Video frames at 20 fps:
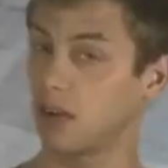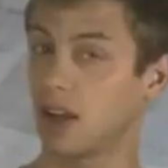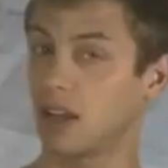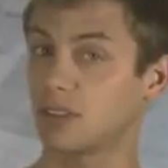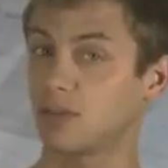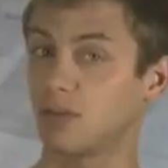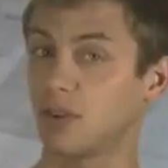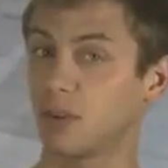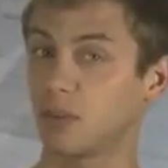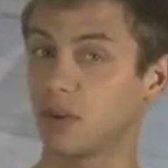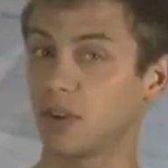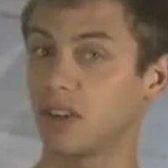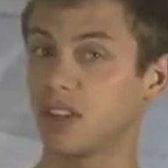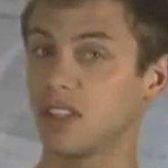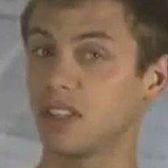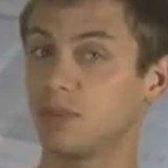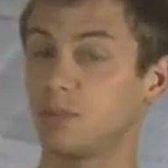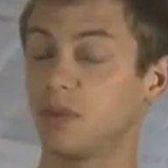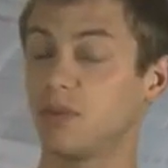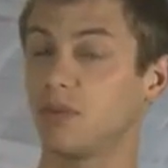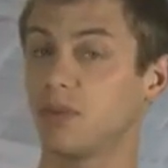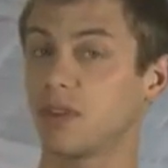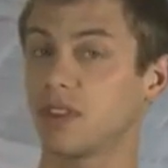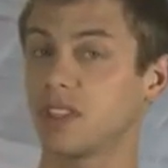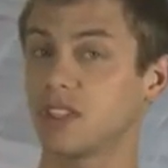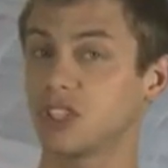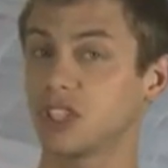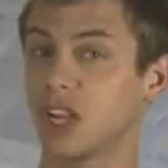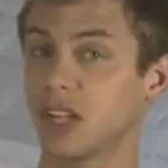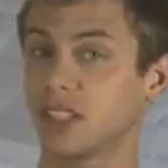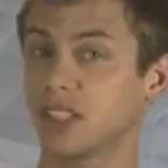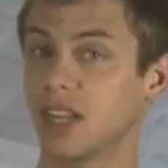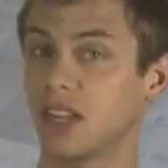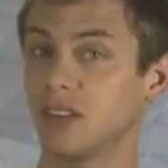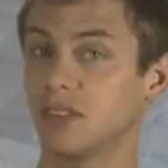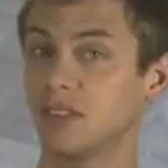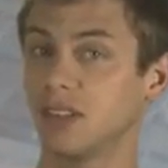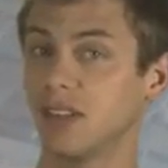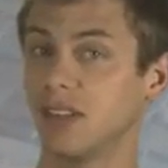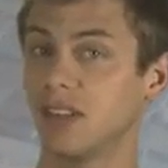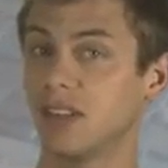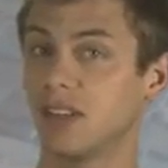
last film released before the shutdown.